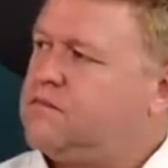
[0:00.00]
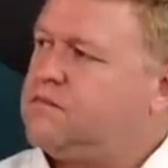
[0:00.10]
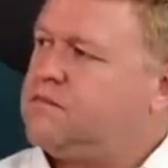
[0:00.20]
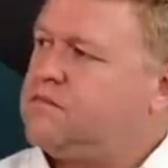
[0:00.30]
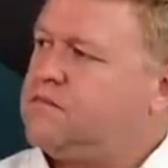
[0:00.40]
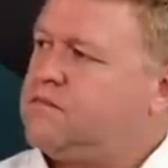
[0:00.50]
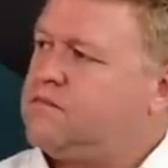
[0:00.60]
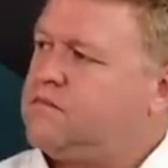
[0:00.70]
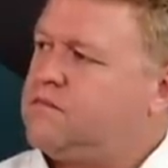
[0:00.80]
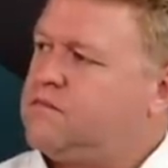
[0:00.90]

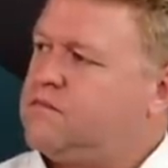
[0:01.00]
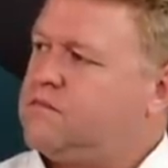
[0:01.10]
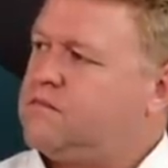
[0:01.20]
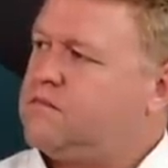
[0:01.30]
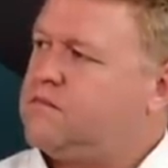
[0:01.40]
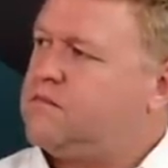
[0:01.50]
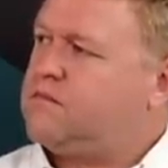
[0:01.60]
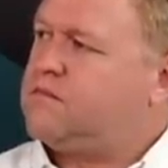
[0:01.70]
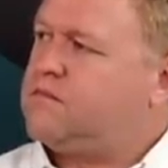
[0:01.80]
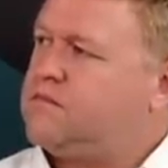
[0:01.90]

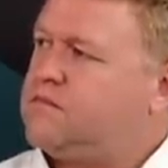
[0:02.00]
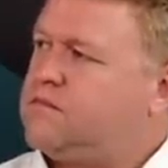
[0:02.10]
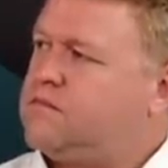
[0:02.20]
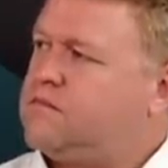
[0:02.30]
(silent)